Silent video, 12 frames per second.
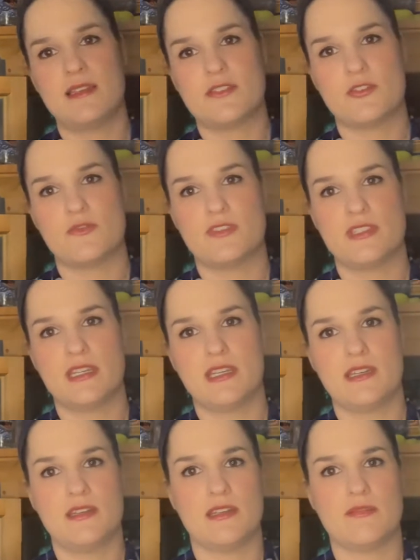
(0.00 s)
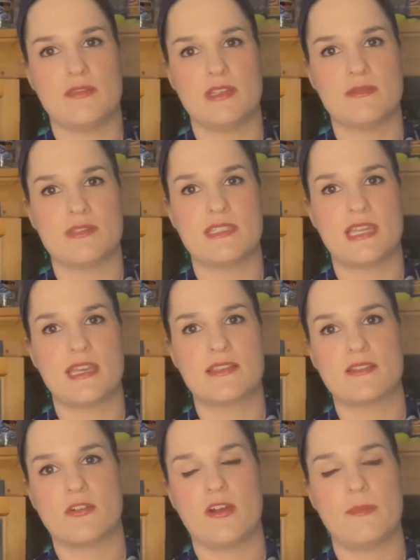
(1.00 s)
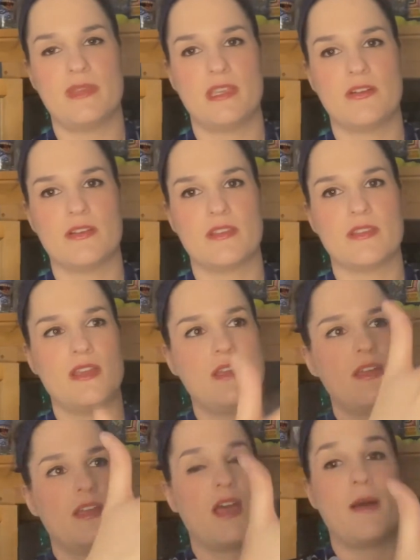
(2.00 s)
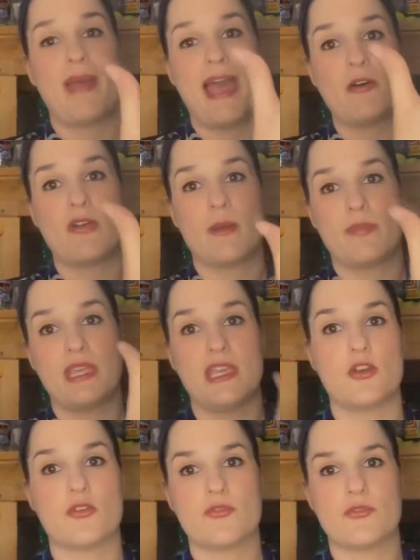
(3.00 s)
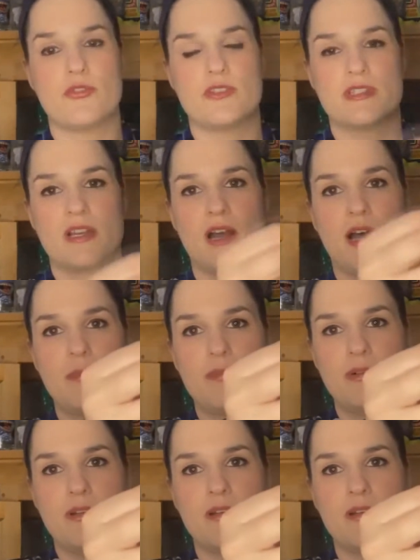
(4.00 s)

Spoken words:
as you've seen, and the stakes are up here, come out up here through the top.